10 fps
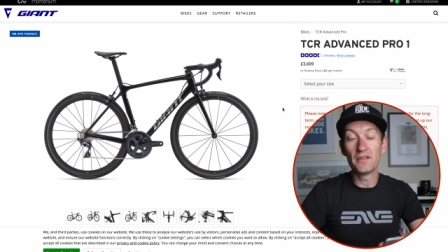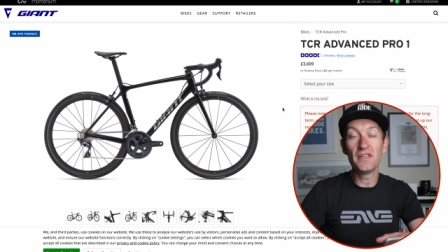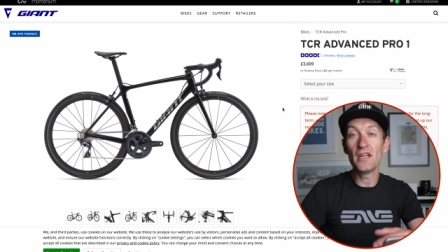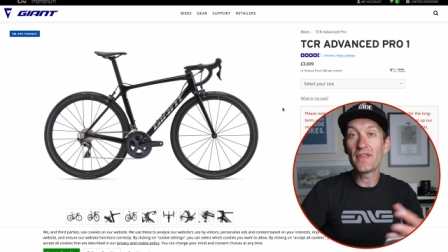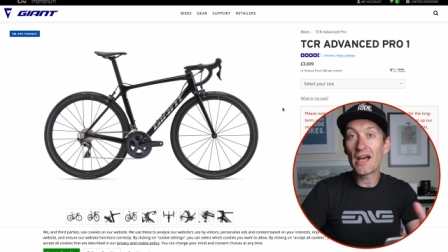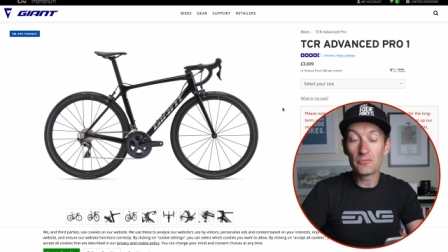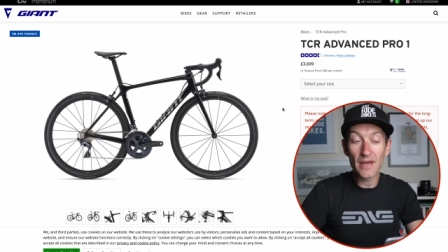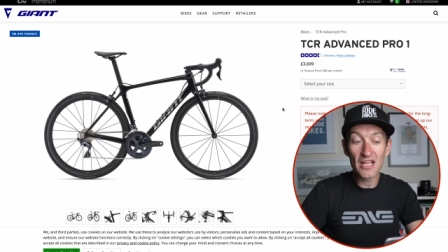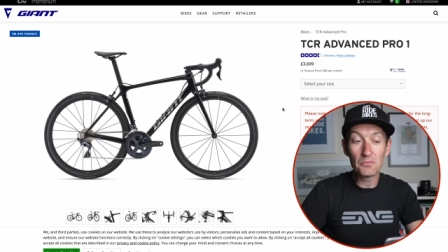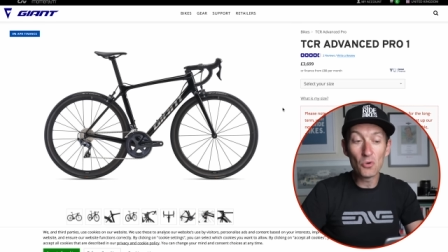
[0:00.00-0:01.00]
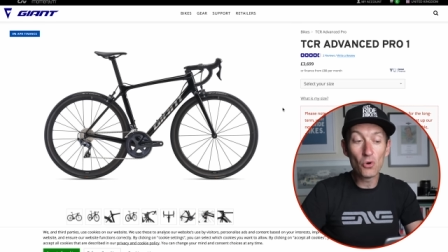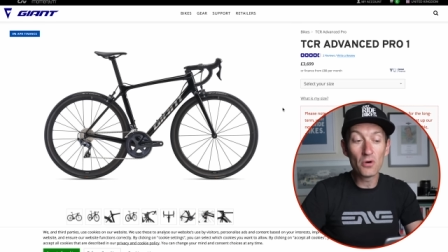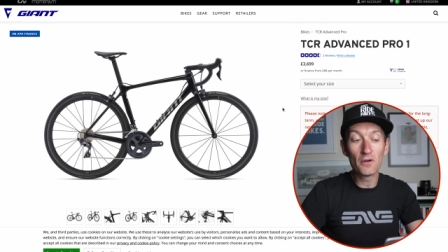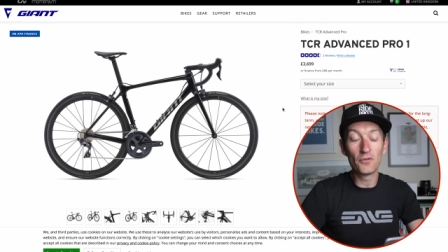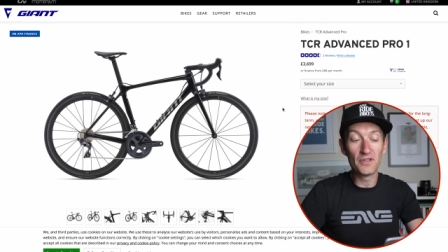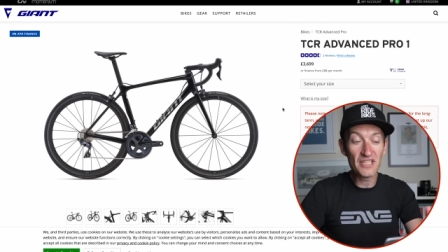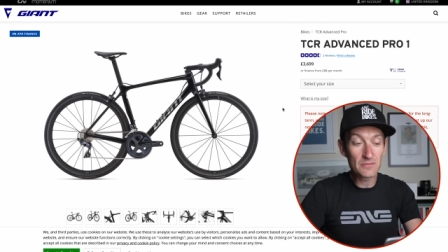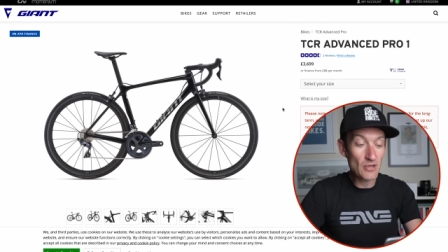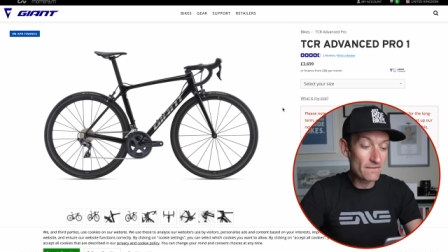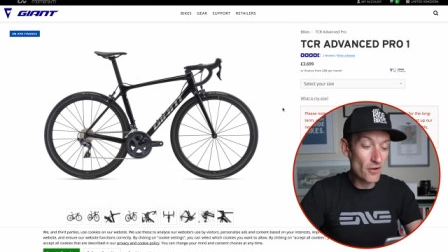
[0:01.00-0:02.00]
Near £1,000 more for a disc
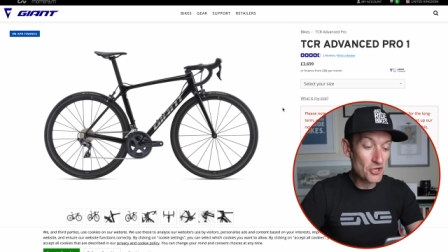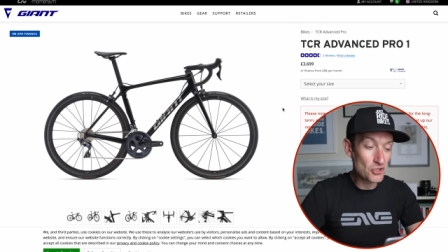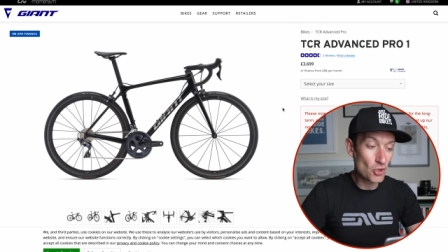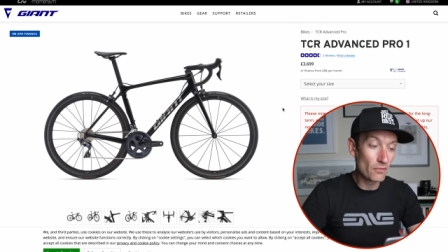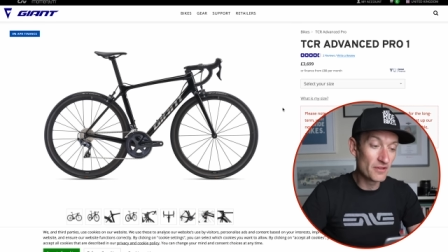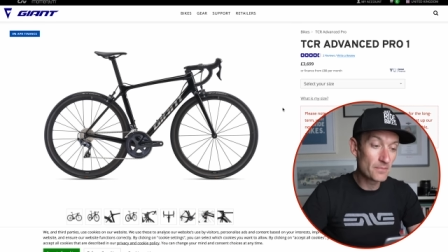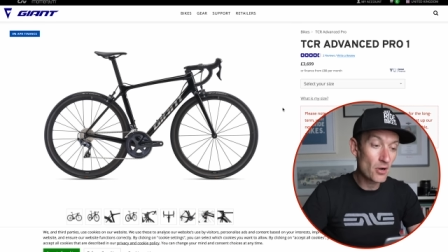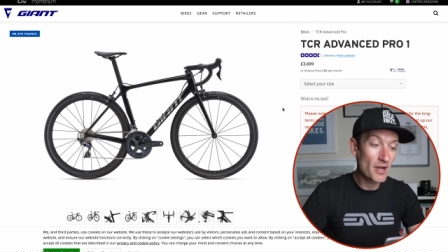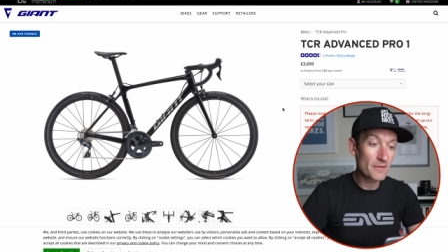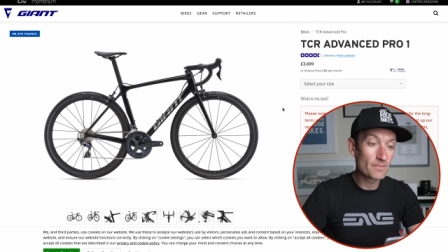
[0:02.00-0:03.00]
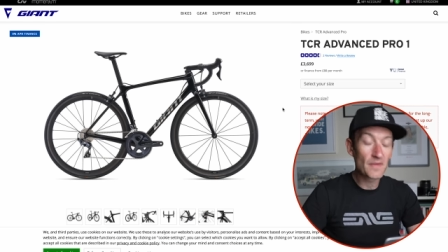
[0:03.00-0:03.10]
brake version of this bike.